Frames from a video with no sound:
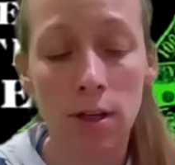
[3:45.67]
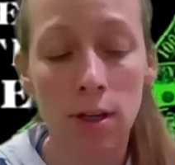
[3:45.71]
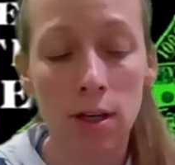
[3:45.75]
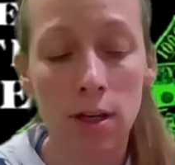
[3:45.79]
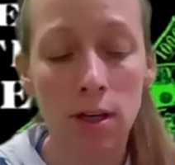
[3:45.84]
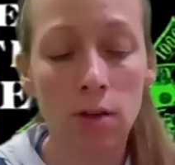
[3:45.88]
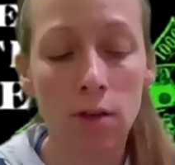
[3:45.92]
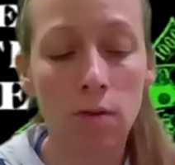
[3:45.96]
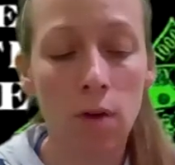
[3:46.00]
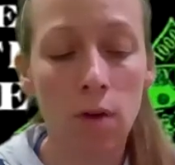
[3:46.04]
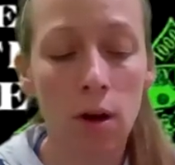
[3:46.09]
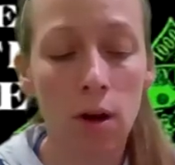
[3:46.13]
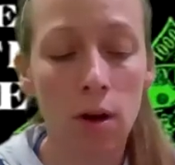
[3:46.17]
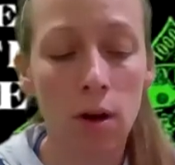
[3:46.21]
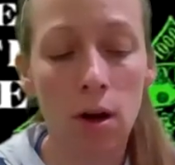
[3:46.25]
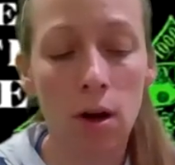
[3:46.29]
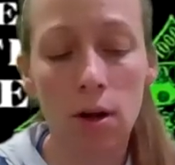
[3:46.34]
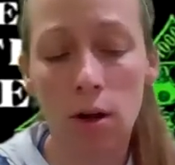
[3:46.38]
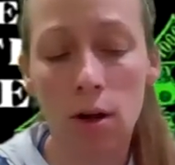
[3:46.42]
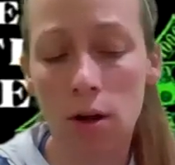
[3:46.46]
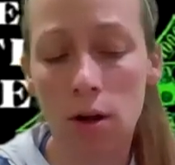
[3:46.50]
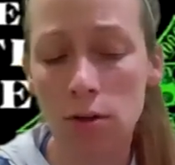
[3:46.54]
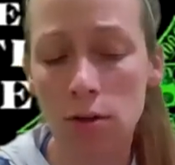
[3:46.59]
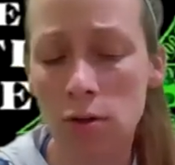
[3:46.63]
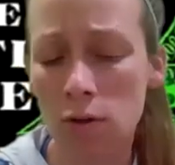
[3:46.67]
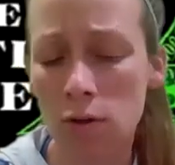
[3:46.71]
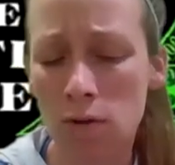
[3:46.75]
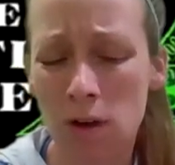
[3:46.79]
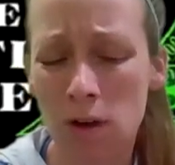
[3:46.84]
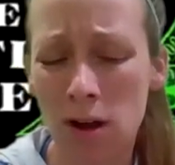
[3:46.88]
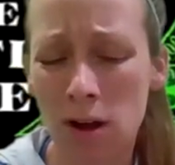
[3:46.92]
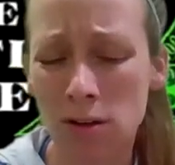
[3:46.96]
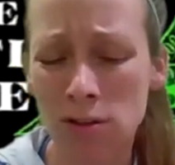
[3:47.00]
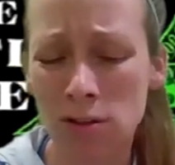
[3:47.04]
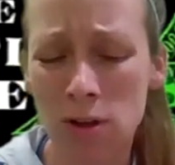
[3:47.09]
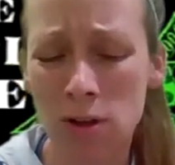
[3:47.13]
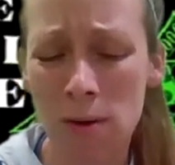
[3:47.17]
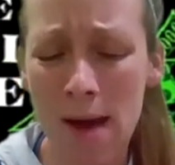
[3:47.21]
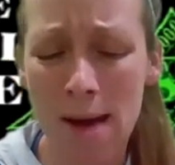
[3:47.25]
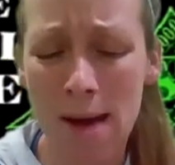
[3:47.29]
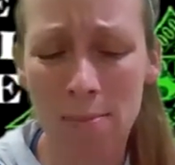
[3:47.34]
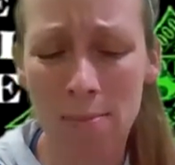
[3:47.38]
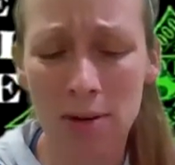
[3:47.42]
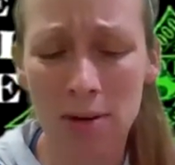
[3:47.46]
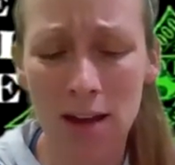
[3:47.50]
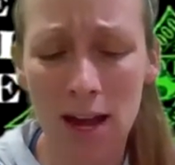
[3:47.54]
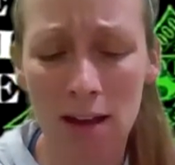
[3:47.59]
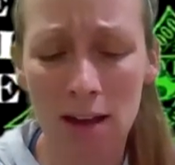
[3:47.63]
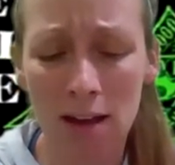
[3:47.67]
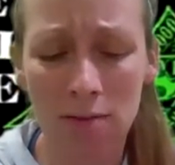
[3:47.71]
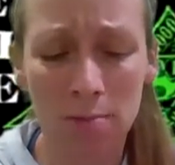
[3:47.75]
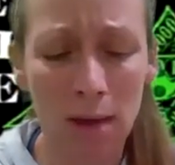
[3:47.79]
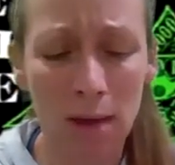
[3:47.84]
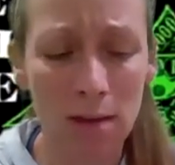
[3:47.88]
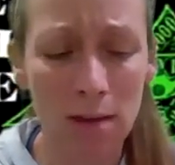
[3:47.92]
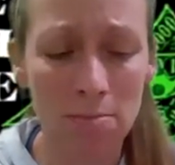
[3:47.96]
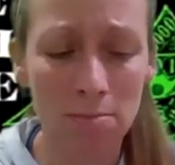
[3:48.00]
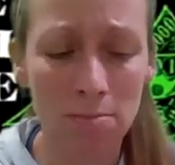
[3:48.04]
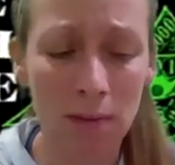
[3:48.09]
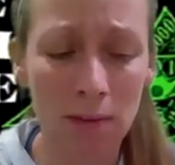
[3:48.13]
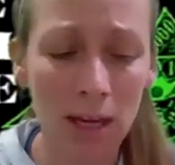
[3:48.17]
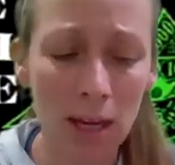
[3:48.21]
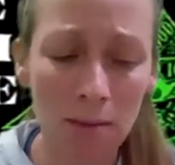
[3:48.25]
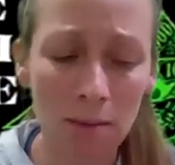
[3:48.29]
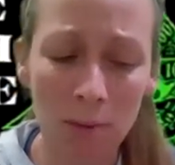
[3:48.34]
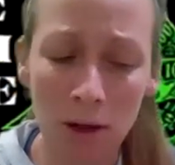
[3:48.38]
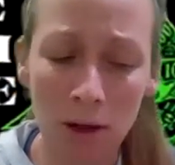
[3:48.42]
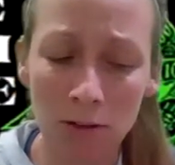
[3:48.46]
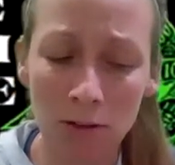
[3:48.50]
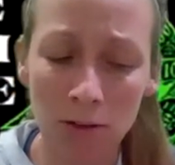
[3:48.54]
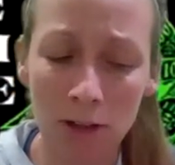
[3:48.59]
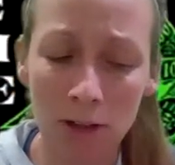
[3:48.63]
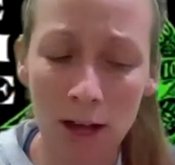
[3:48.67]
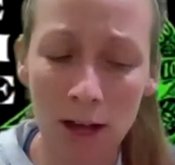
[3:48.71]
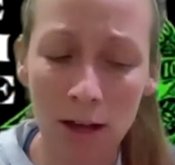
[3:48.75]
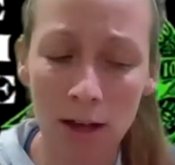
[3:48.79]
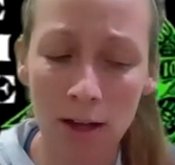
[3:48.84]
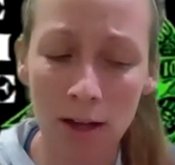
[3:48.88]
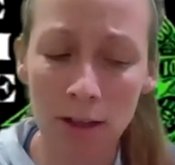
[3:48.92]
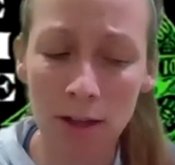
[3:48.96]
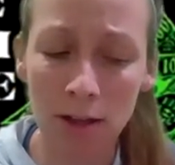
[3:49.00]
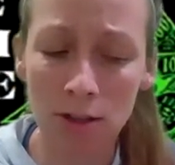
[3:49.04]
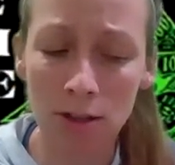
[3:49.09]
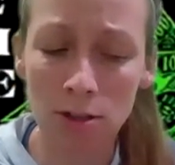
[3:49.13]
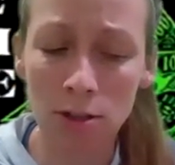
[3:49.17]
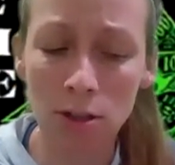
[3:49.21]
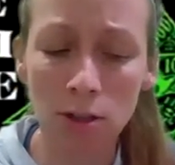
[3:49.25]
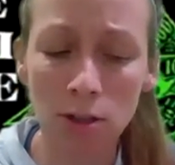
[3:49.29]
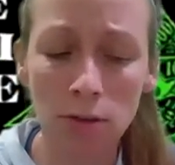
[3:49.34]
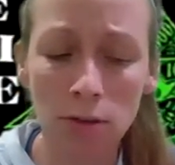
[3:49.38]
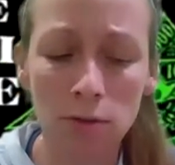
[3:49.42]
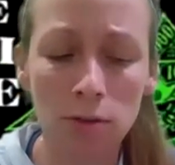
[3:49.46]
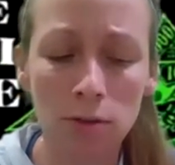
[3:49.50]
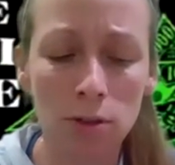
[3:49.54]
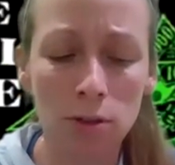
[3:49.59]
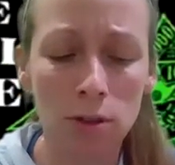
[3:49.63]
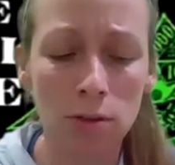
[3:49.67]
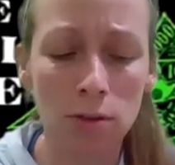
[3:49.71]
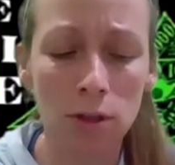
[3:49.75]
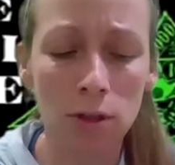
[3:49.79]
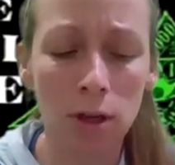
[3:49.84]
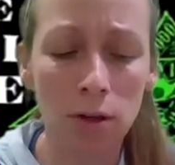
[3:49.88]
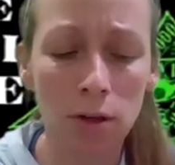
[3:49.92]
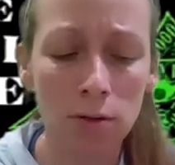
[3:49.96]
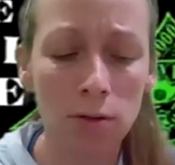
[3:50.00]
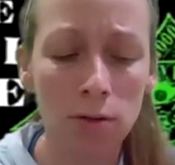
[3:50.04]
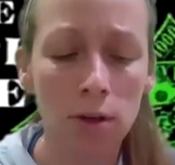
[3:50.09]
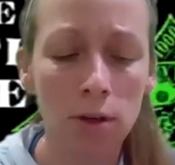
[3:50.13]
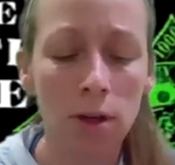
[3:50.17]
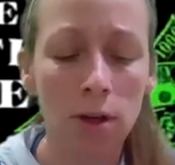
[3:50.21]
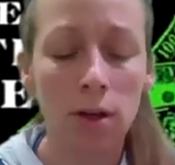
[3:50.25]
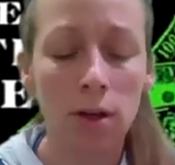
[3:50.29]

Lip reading: You don't also happen to have my Mickey Mouse clock in there too, do you?